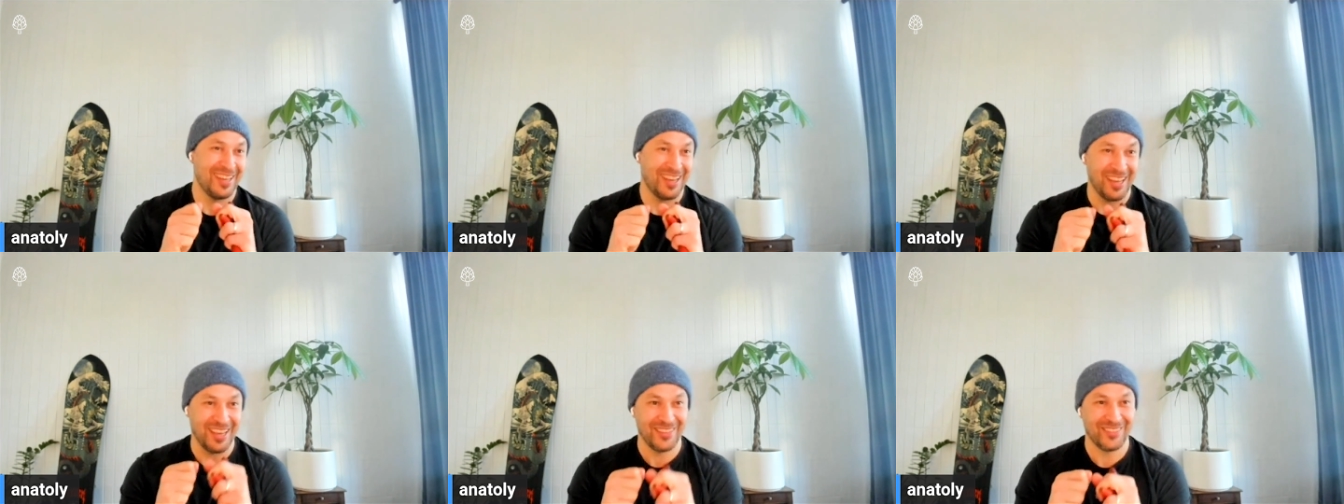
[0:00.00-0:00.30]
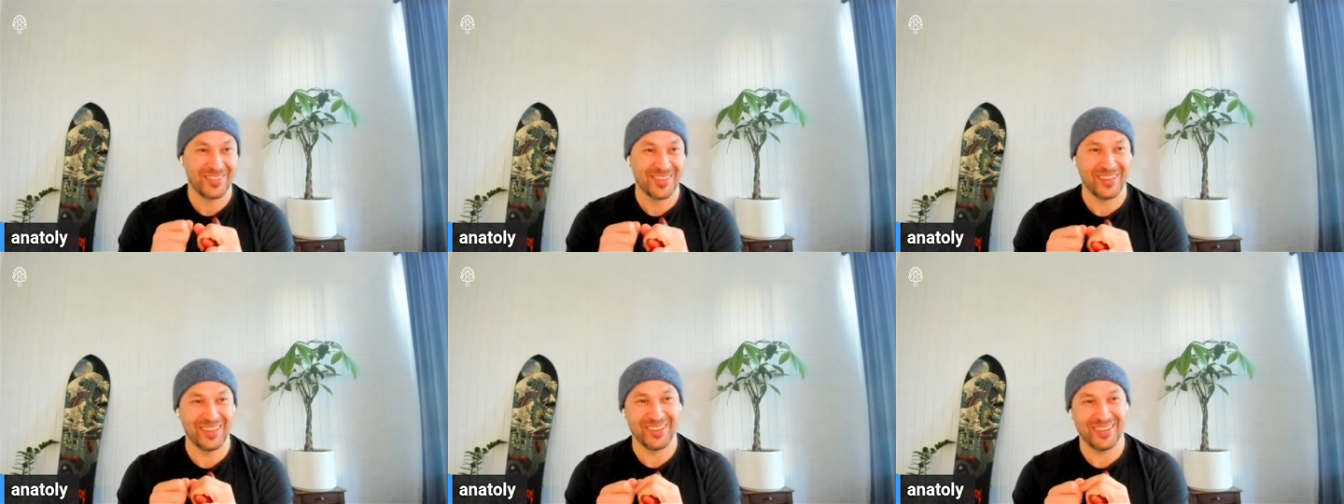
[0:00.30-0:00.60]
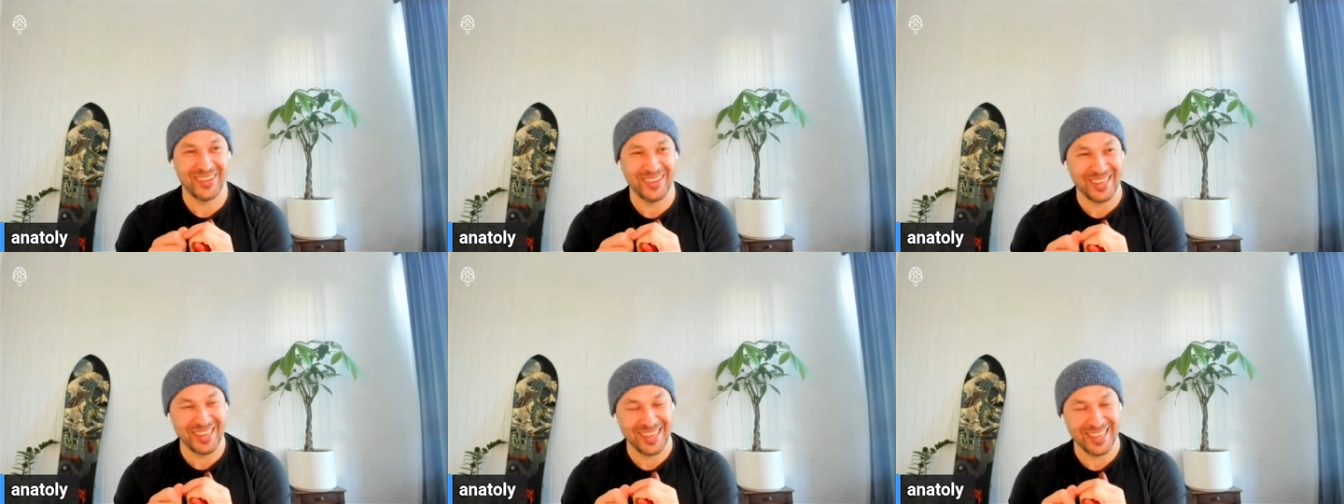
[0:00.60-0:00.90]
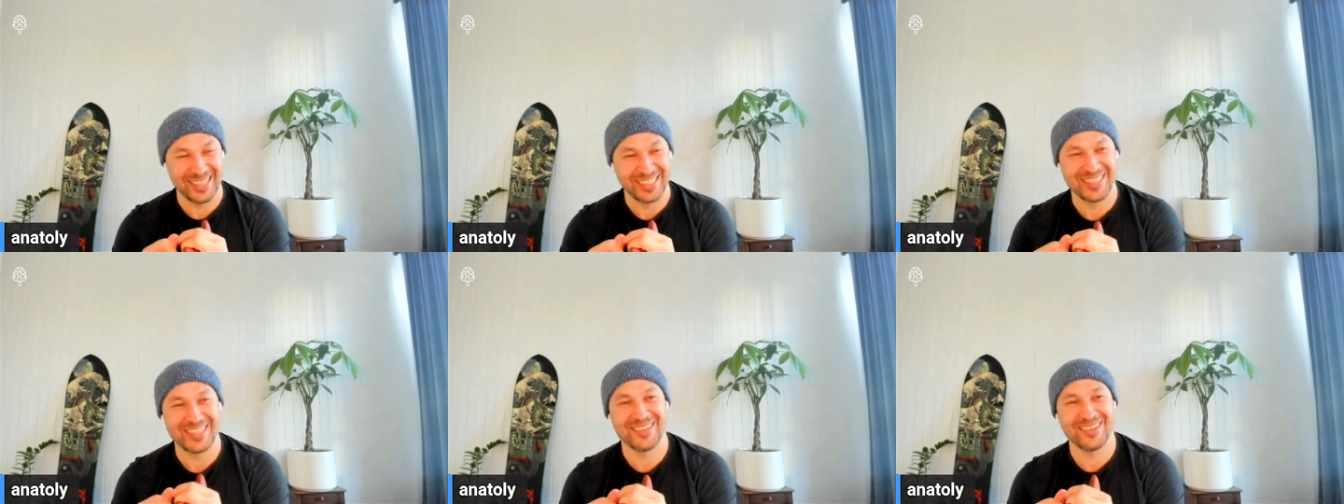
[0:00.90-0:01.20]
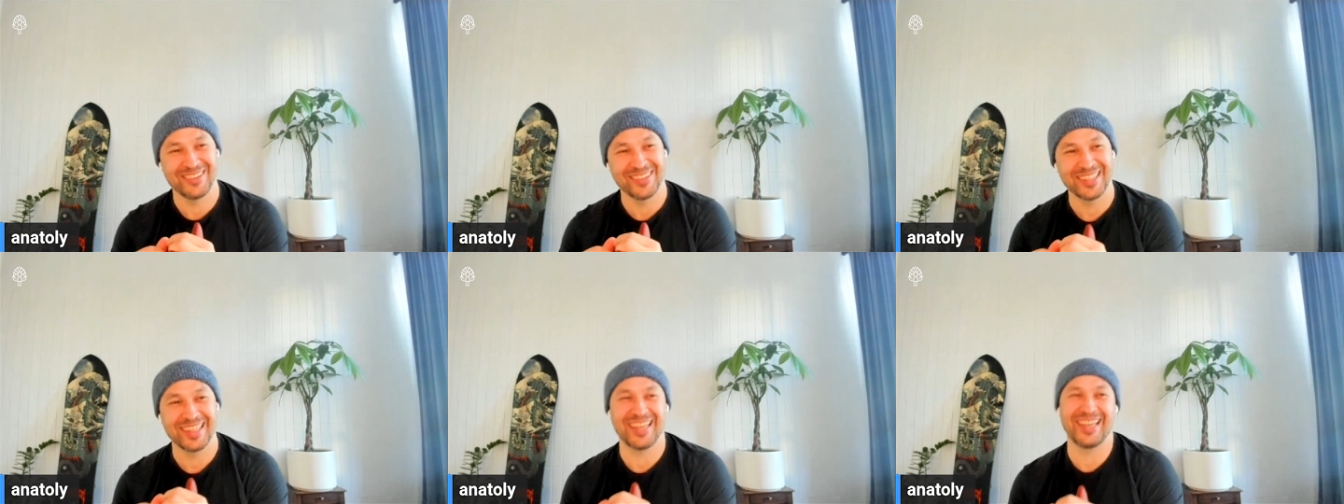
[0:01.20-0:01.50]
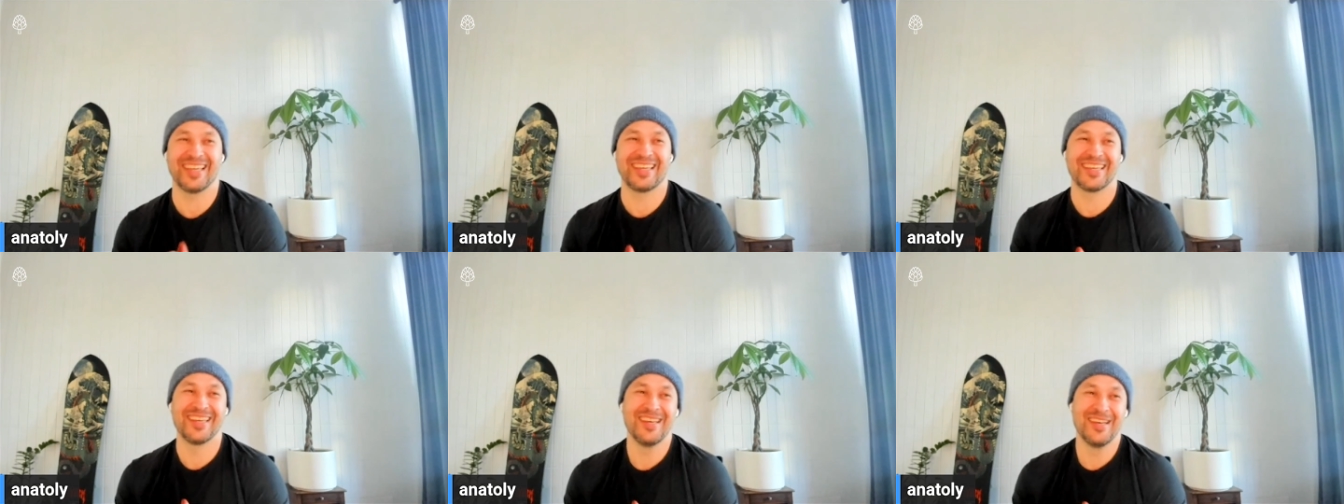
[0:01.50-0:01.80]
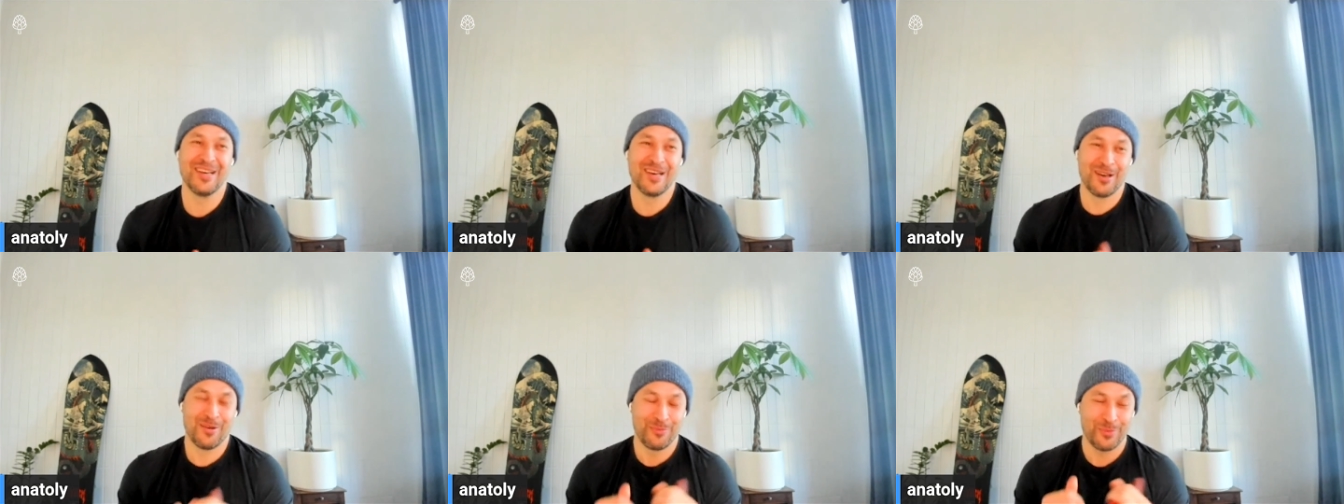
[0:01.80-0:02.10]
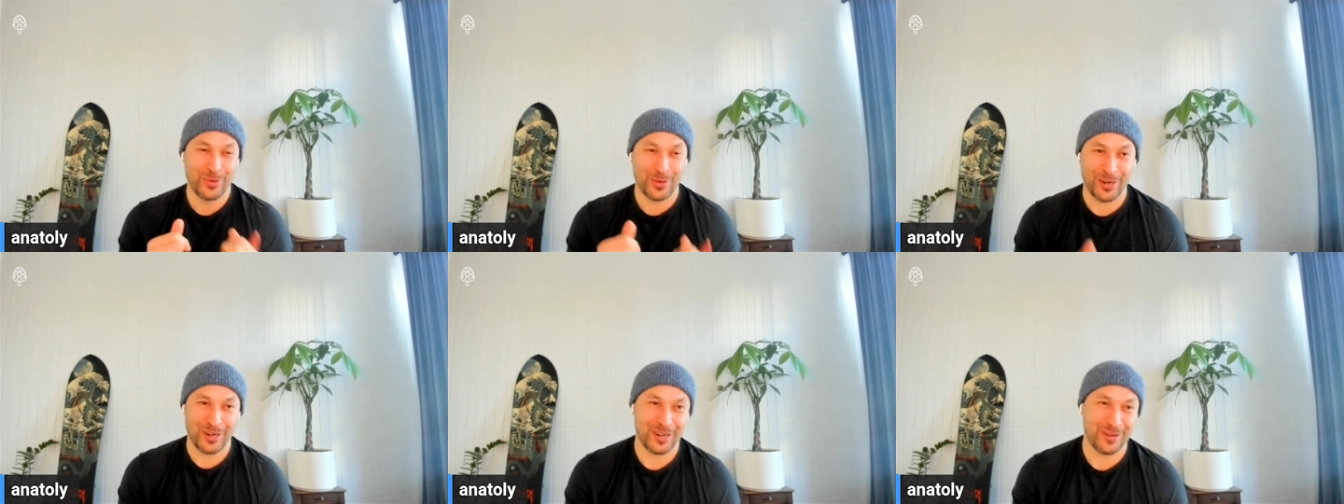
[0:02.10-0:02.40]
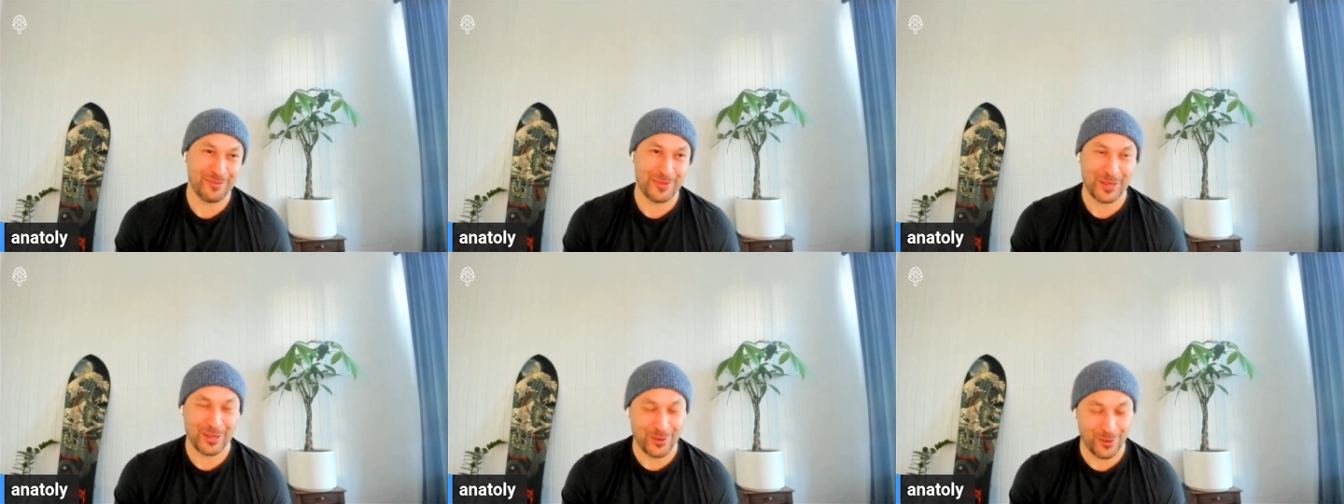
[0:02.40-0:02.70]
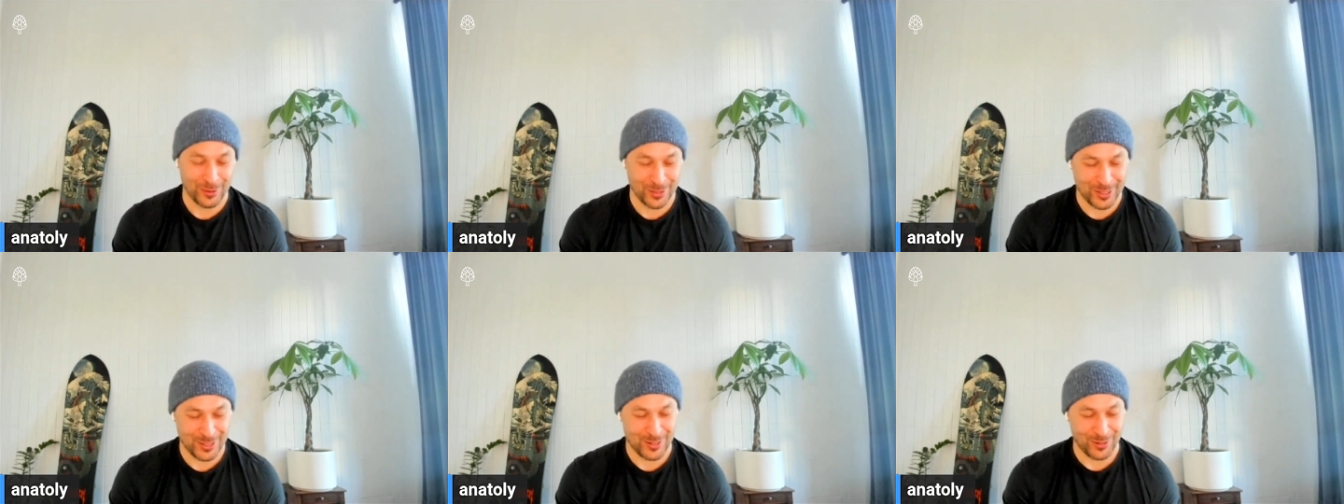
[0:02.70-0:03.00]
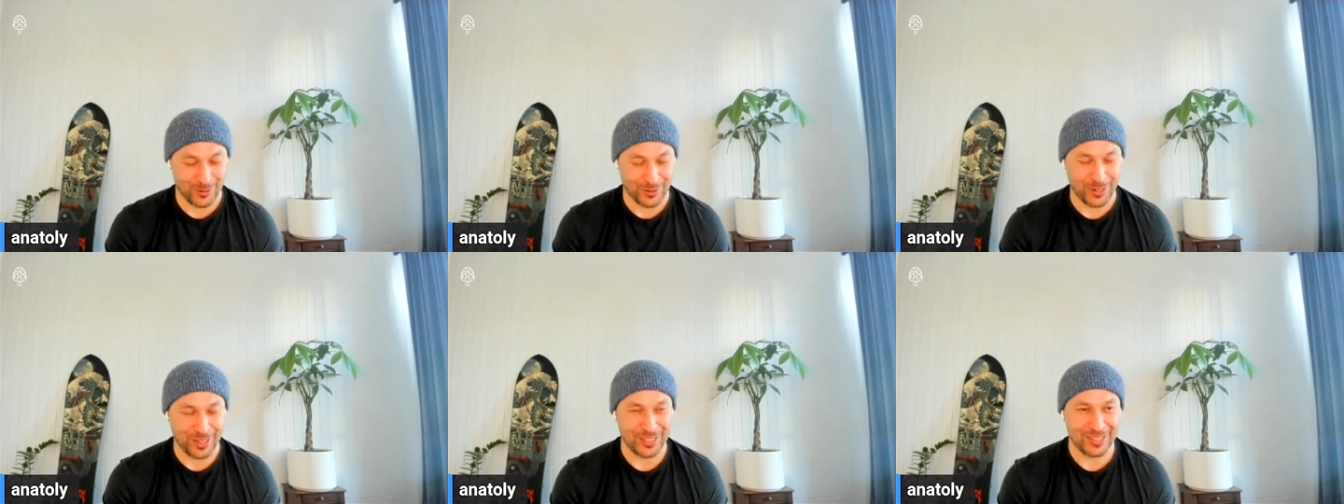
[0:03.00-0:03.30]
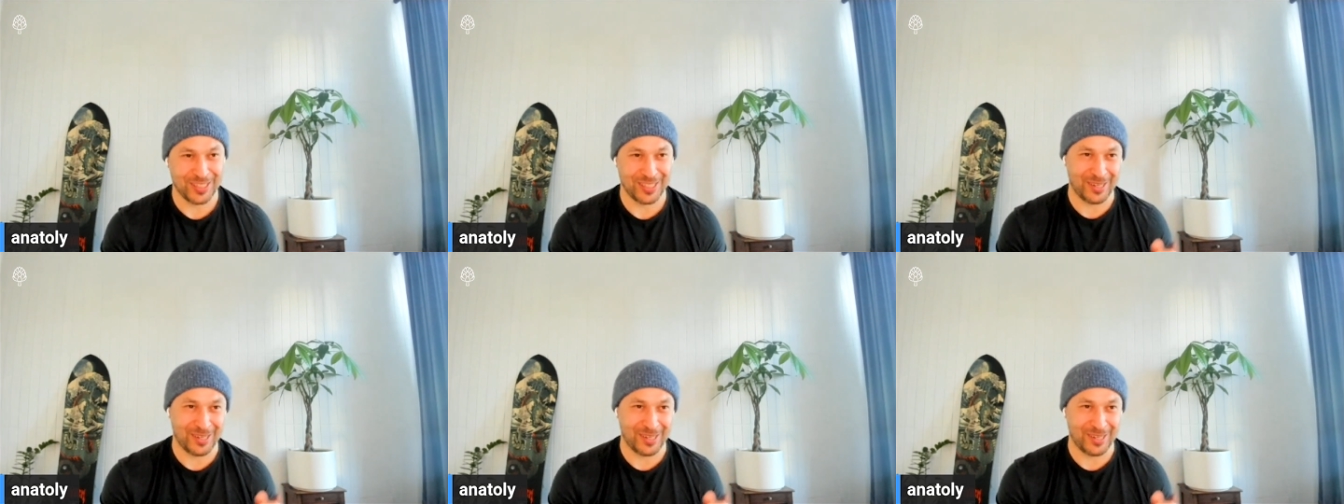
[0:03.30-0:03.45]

I'm going to like put it in my cold storage,